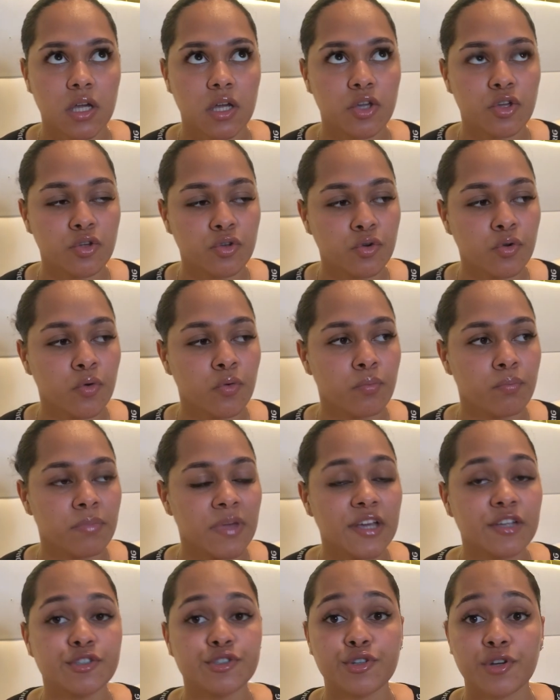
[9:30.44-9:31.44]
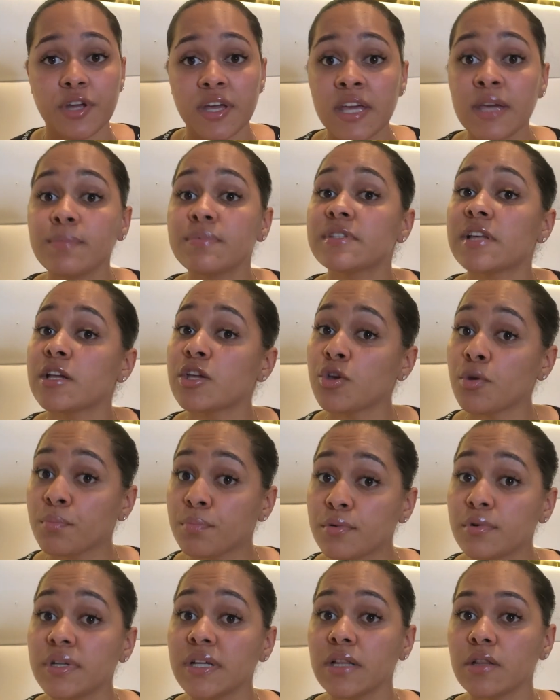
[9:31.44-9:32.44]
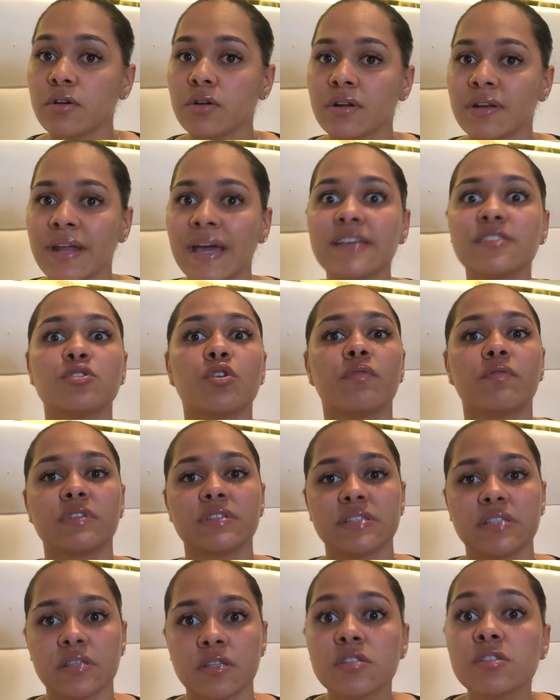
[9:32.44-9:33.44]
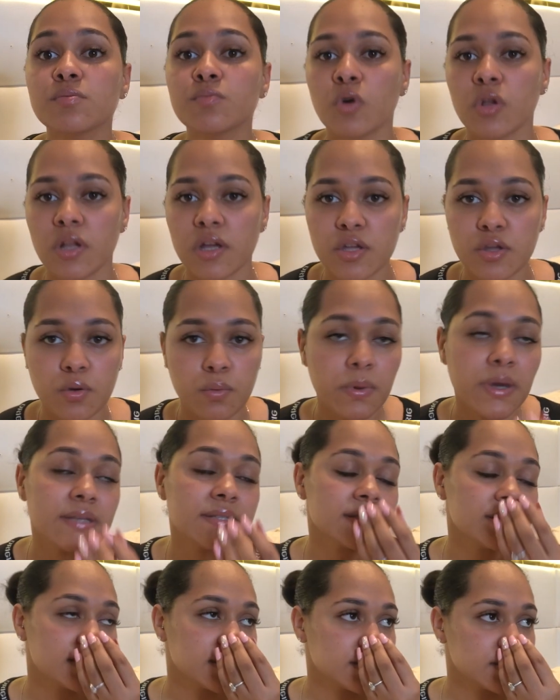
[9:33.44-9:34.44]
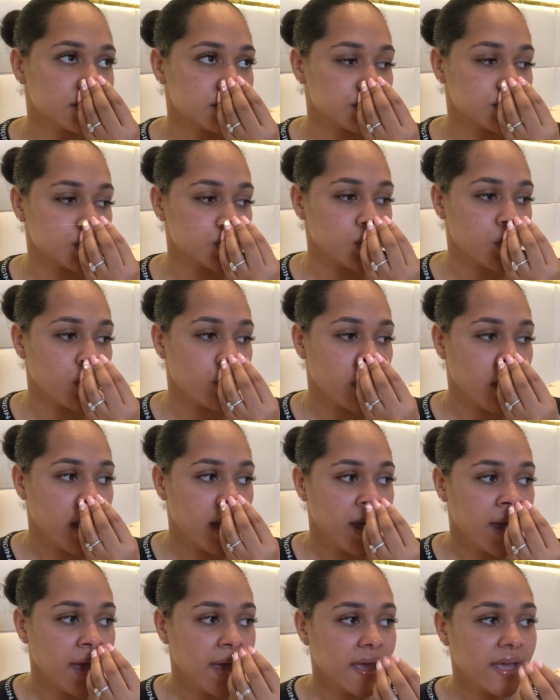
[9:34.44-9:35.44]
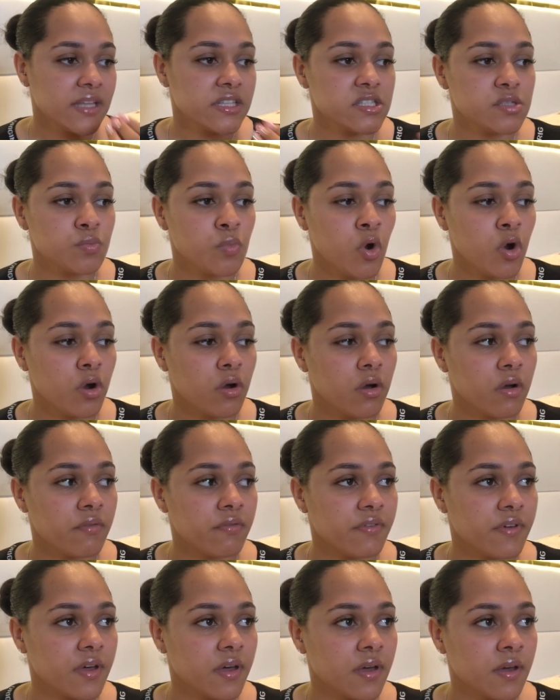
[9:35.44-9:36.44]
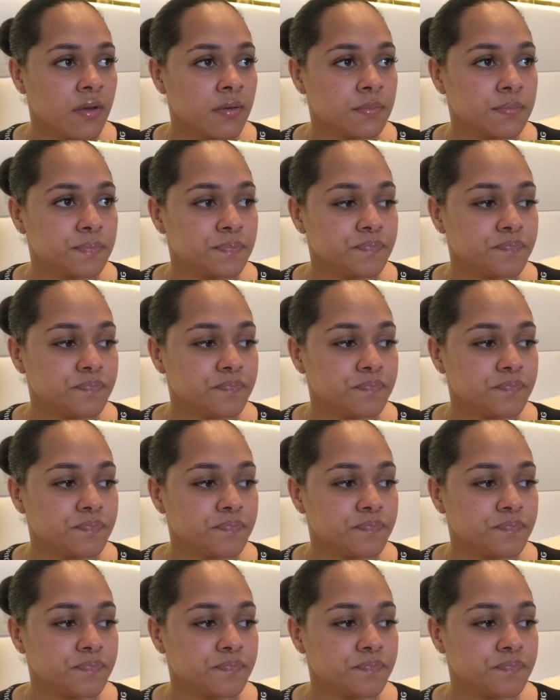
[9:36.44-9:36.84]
you know, makes your hips and your booty look nice, obviously the smaller your waist is. So it's more of a